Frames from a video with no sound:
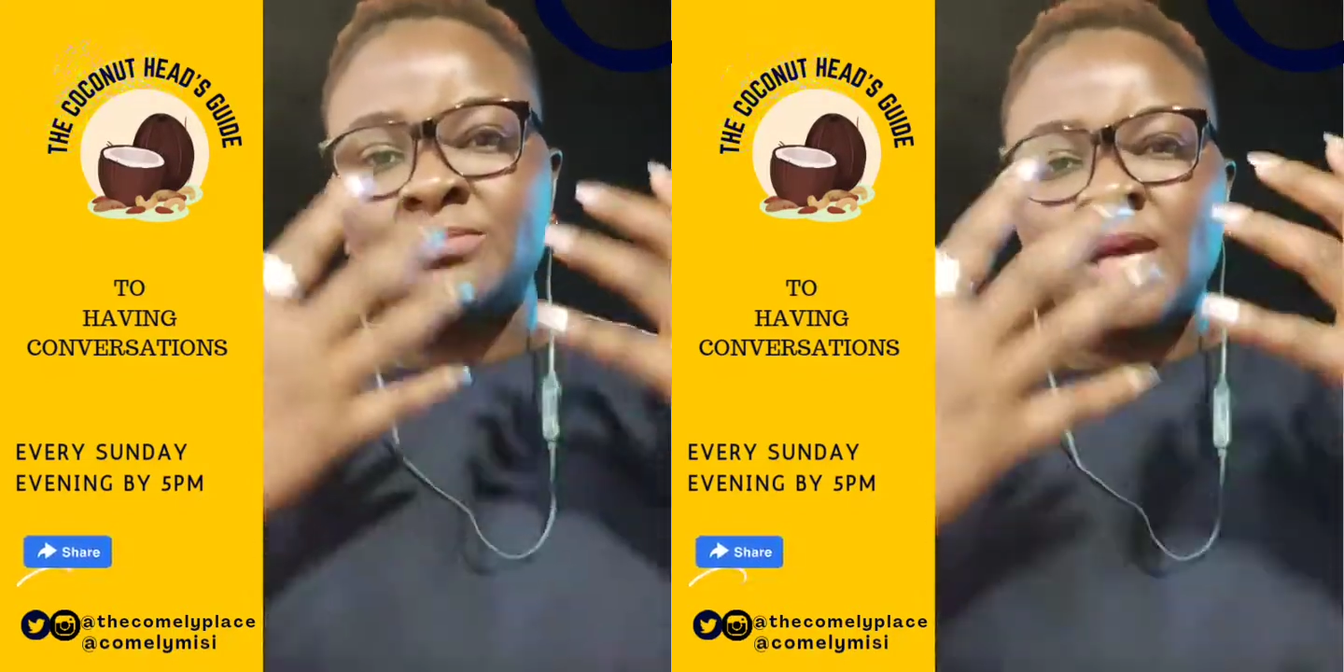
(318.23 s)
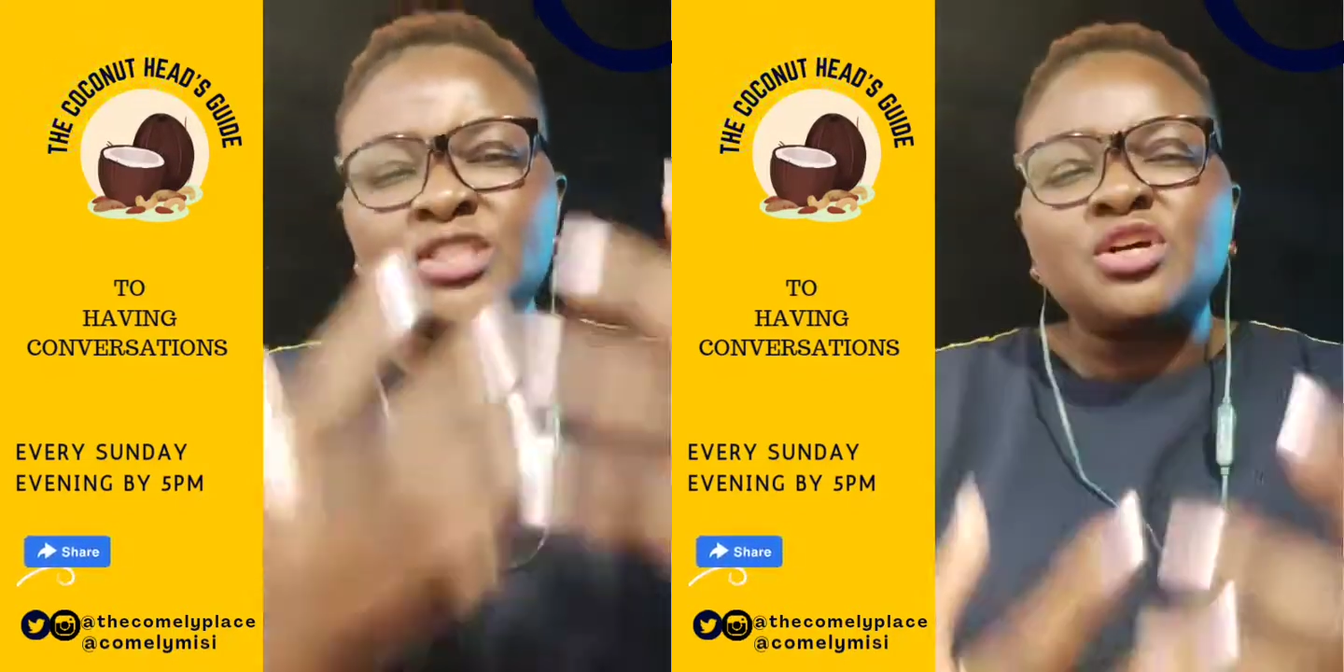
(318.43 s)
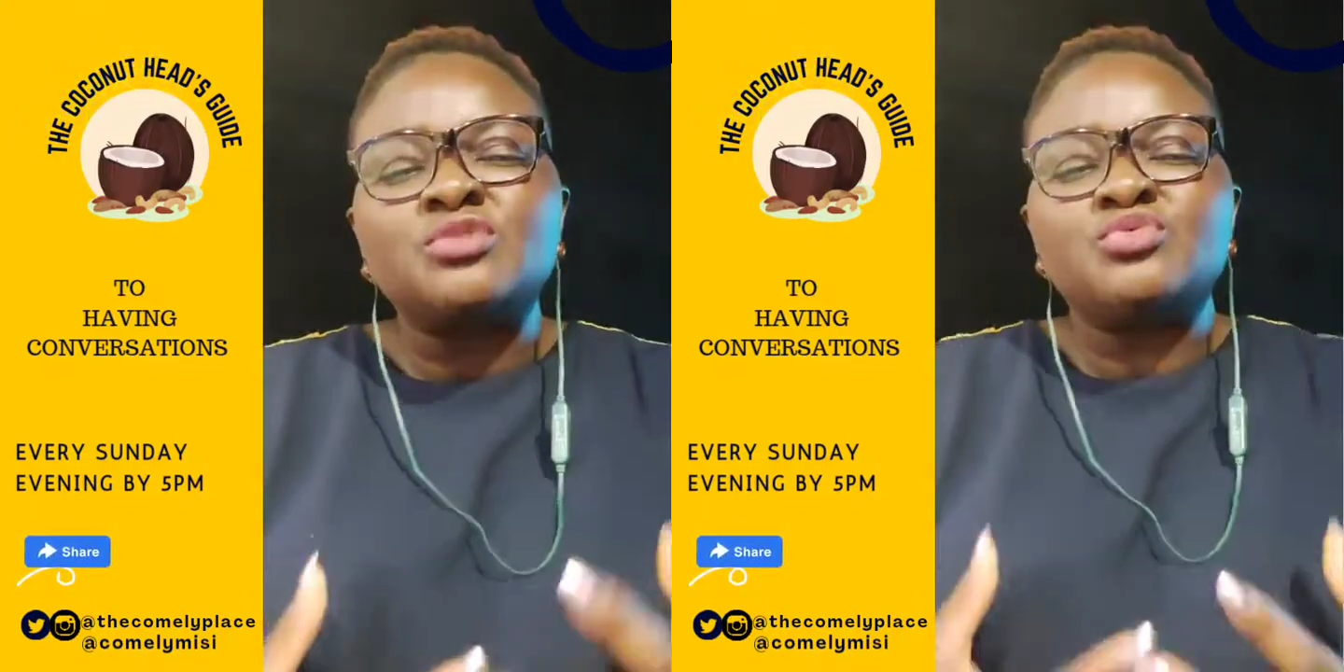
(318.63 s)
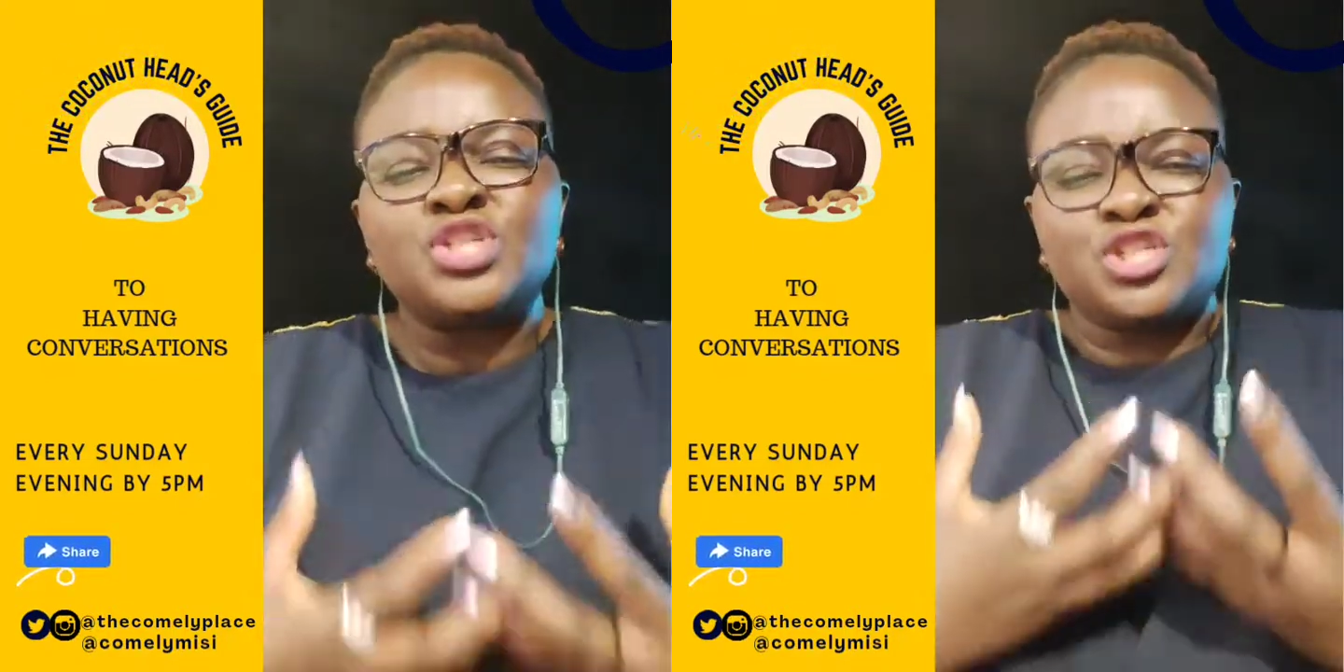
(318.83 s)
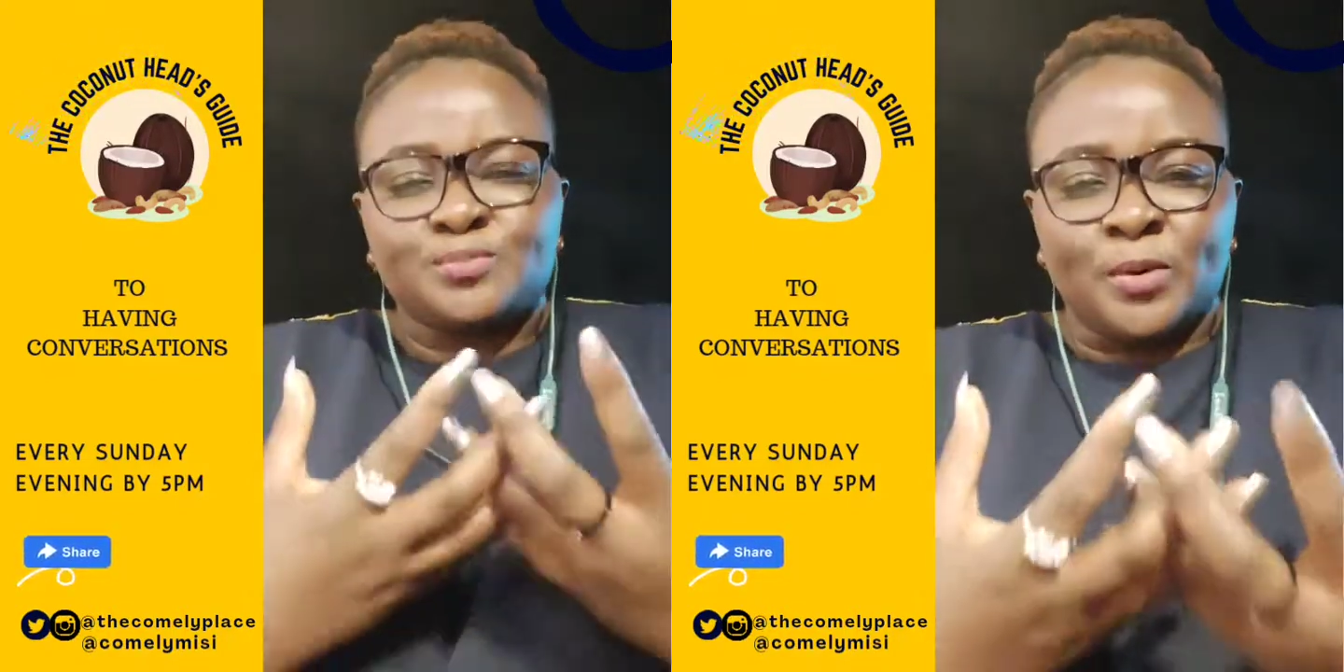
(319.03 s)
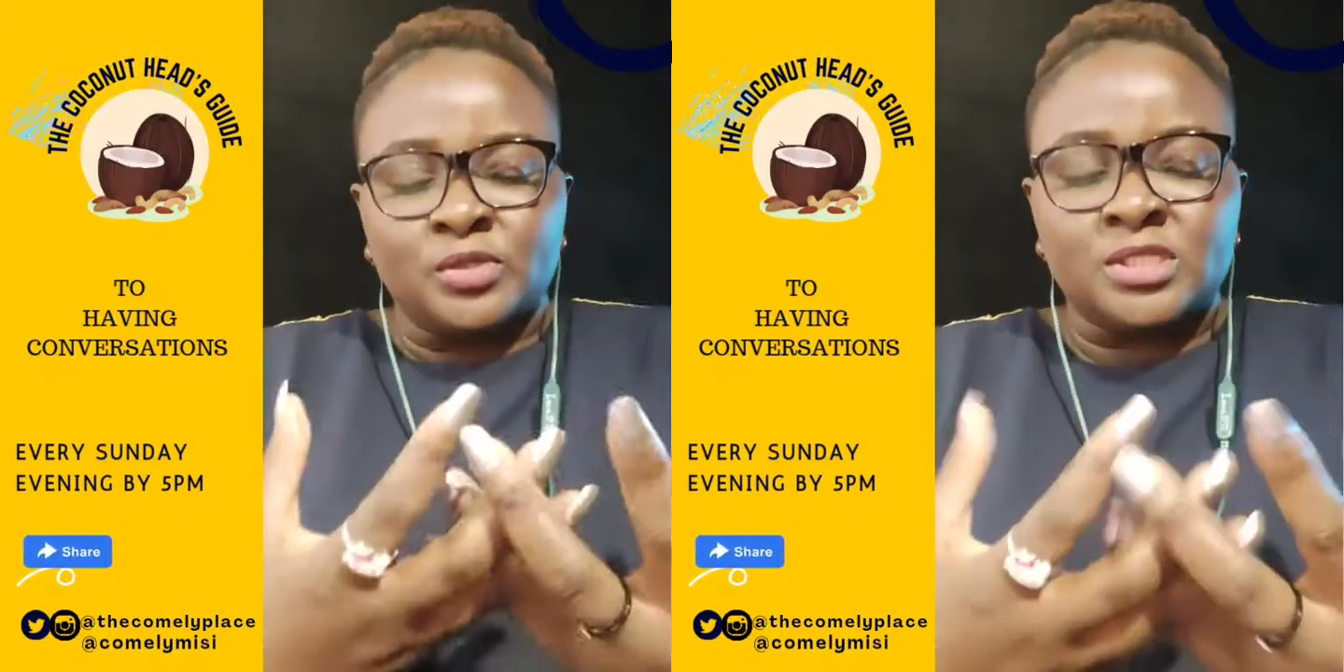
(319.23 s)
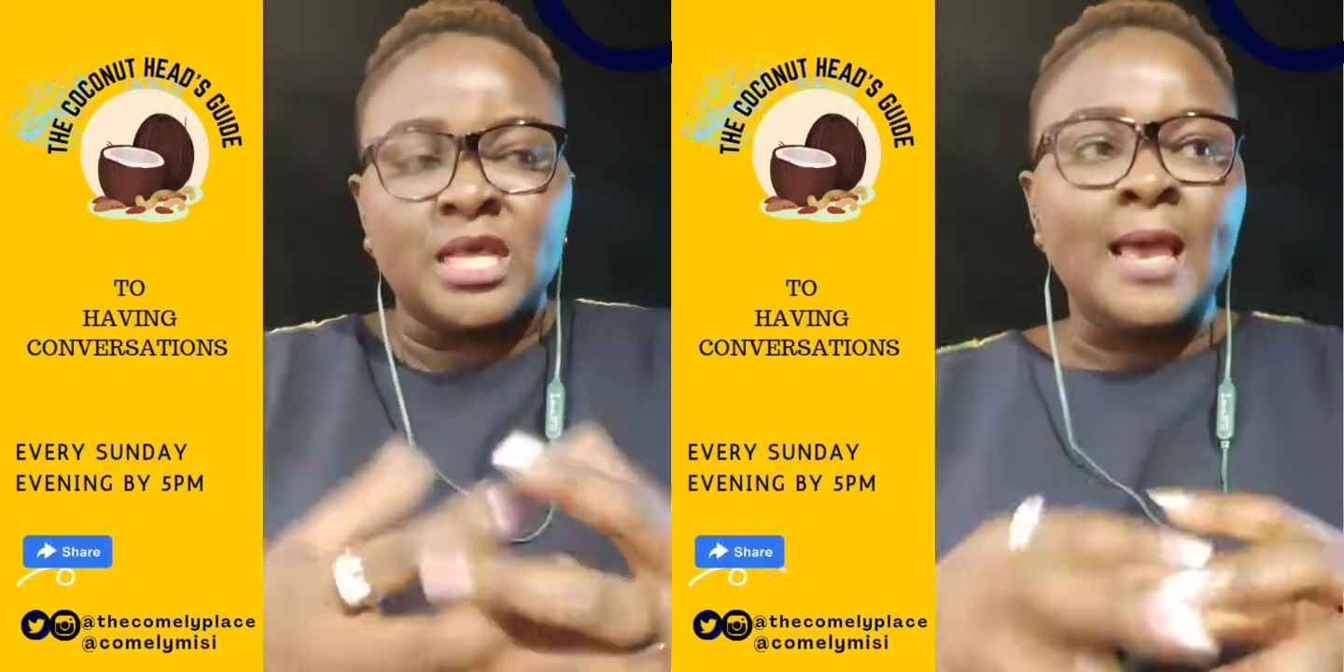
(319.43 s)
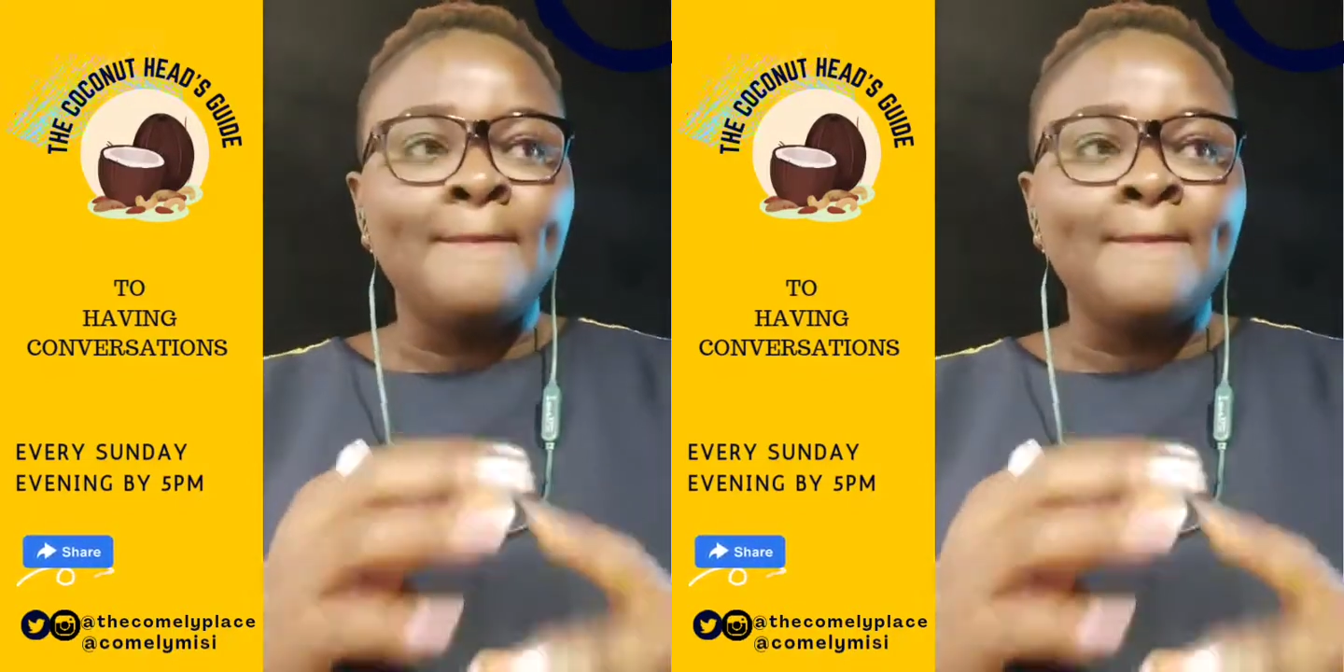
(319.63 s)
measure response,